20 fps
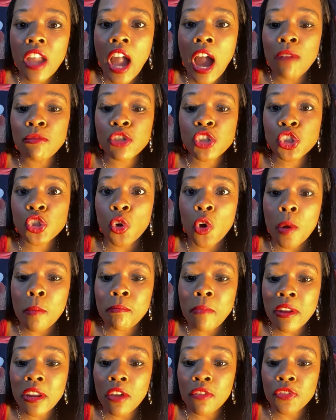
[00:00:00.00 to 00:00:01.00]
I'm sure
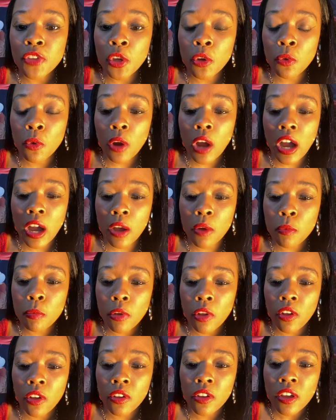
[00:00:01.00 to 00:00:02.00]
many of you uh,
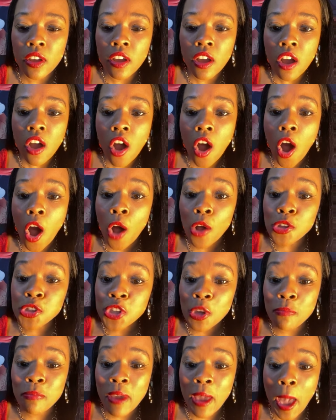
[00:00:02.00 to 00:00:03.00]
will also
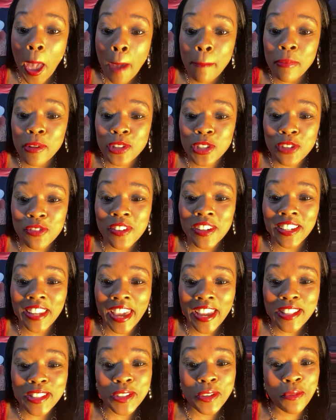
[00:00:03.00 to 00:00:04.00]
be able to
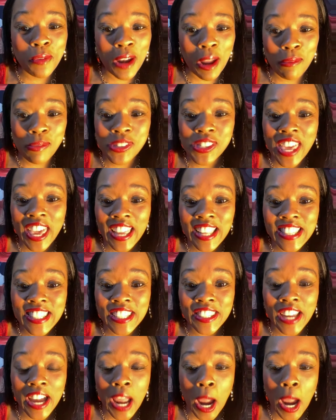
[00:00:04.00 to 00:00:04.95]
relate to what I'm saying tonight.